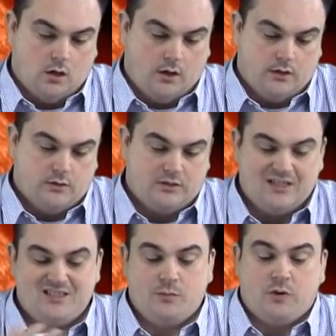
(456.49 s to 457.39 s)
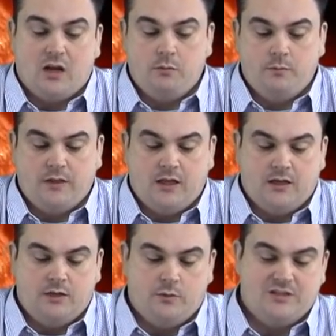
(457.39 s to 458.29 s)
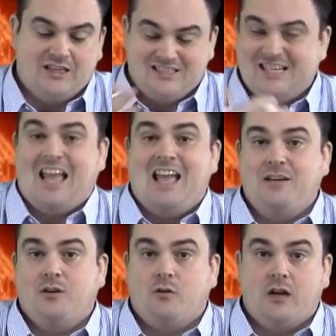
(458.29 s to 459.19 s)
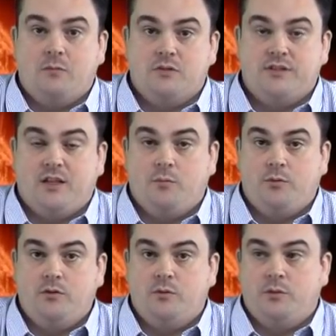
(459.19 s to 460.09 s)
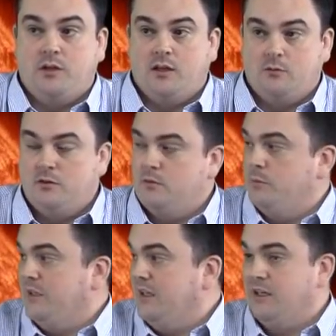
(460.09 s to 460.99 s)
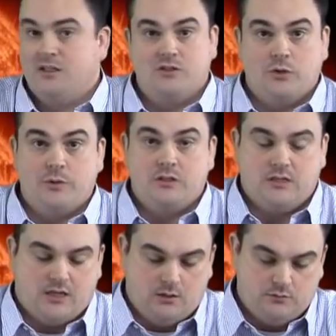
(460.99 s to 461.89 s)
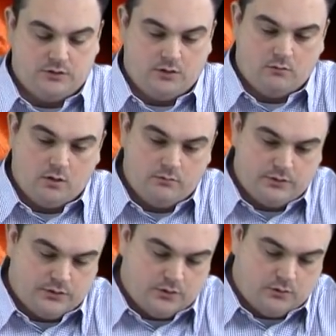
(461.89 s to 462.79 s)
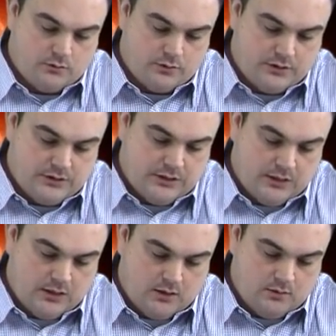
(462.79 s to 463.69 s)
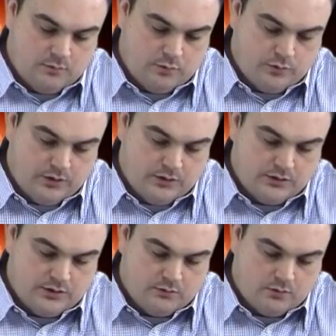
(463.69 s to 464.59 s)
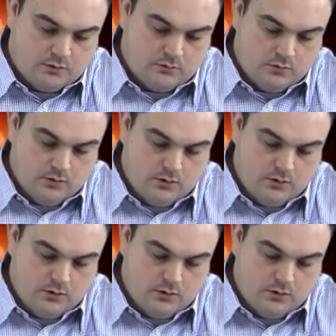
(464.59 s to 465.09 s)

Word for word: All right, so it says in the problem that it was a 10 gram sample to begin with, and beginning is always time zero, so 10.0